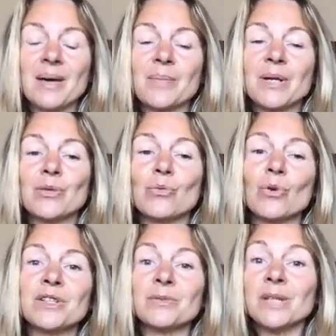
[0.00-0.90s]
But
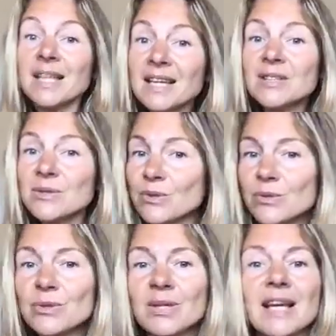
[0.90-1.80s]
what we can
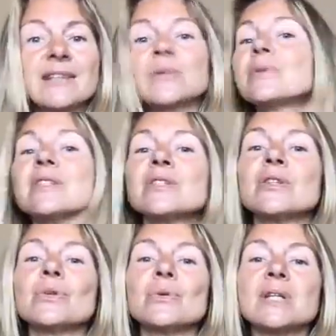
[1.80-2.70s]
do together with
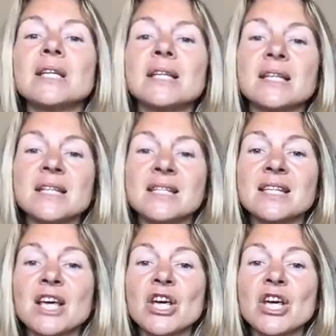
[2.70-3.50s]
you is